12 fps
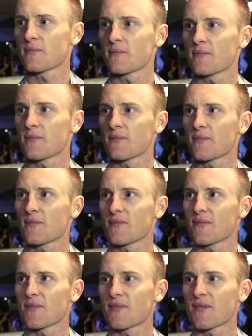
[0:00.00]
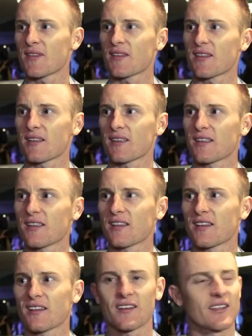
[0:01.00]

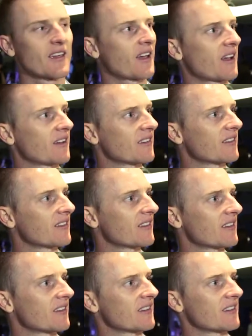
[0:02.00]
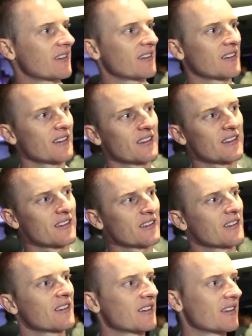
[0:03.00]

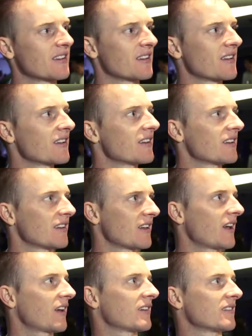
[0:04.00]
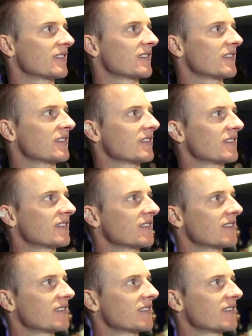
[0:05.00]
The person shown says nothing.